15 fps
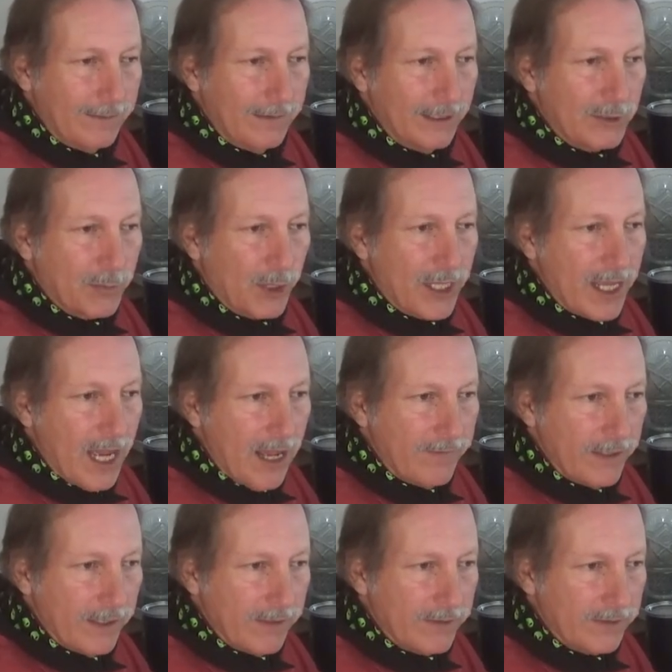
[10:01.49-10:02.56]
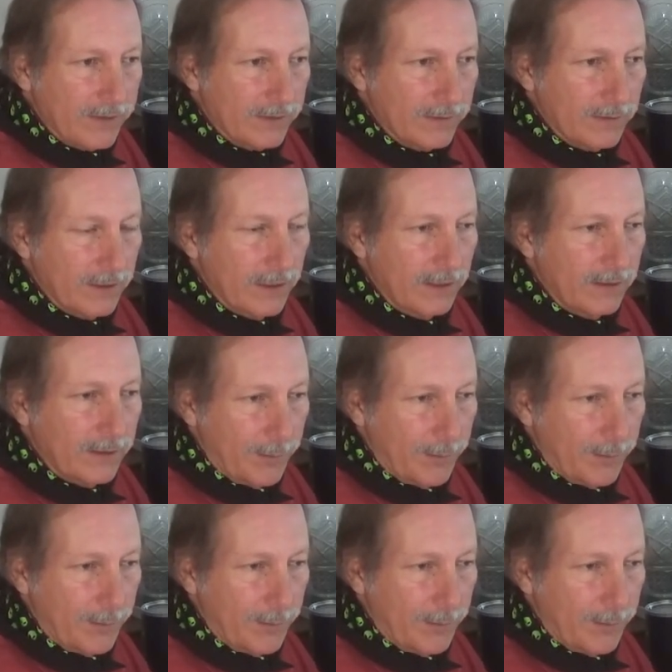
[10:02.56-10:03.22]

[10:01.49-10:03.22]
it's pretty obvious to